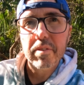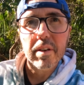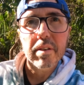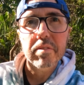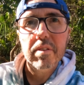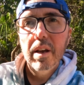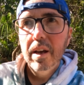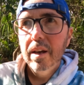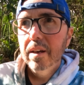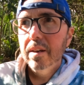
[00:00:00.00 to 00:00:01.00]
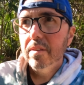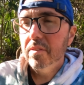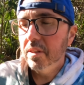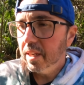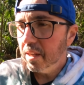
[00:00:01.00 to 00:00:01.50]
is
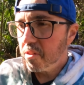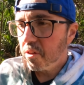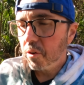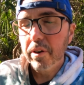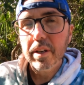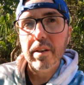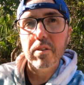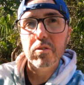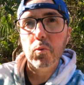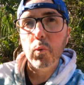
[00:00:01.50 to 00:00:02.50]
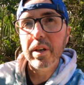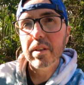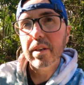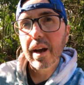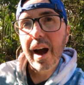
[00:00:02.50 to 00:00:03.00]
the D30 is
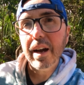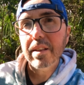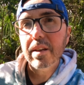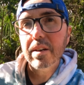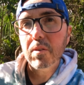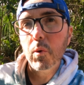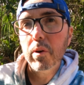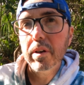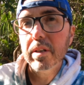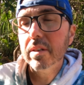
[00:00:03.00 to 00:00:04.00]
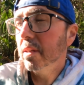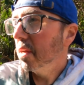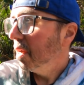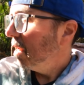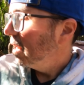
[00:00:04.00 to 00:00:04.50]
really highlight oriented.
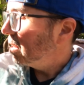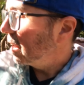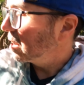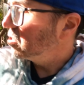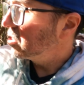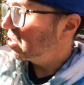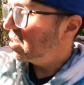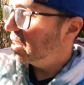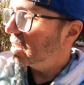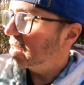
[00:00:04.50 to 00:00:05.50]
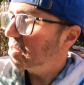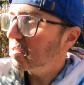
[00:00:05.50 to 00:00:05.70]
Like just in little